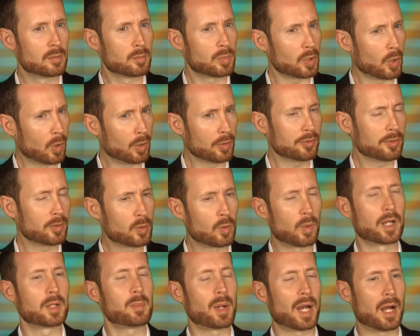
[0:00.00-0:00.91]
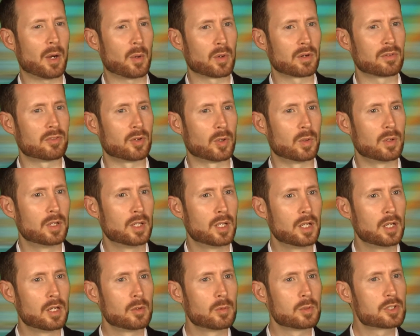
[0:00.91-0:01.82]
but also quite powerful,
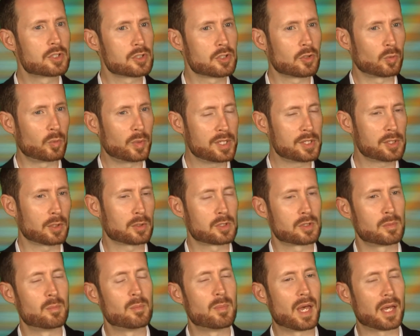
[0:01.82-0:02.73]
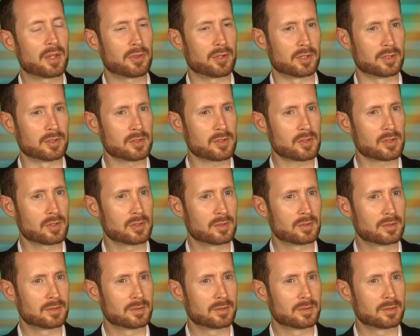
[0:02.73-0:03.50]
which is the research methods.